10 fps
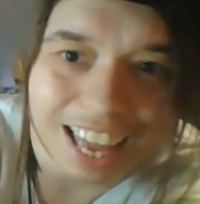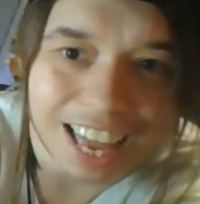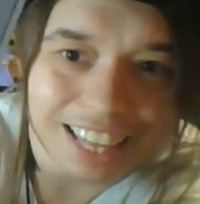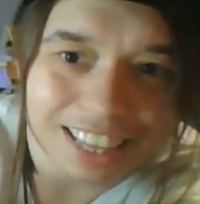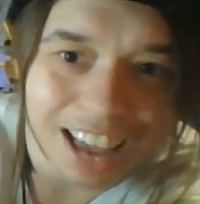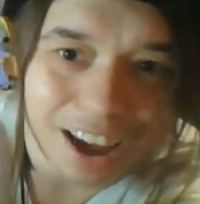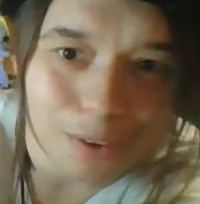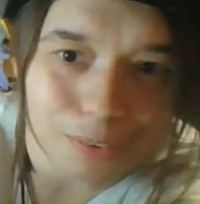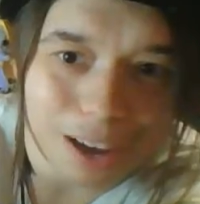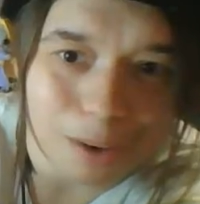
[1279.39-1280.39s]
and
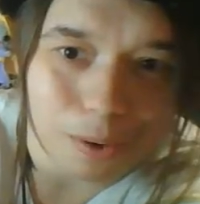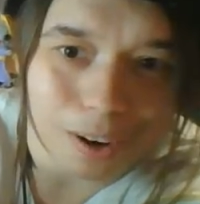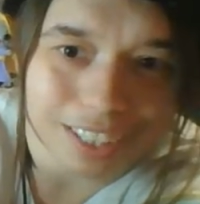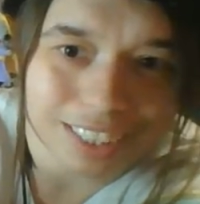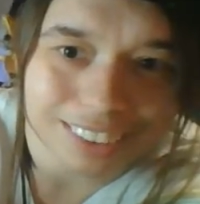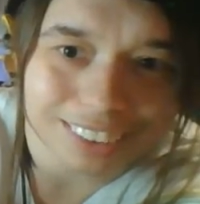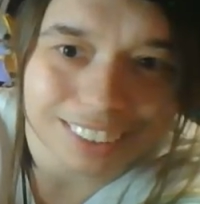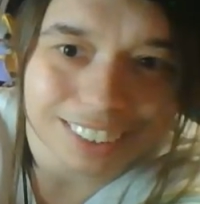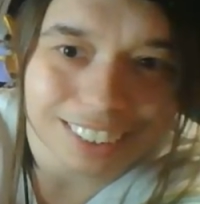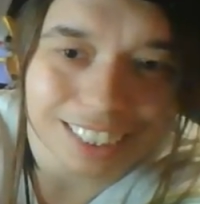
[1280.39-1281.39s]
now that walking
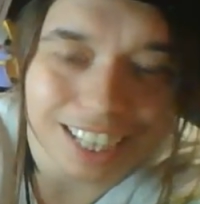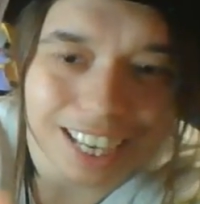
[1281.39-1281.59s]
stick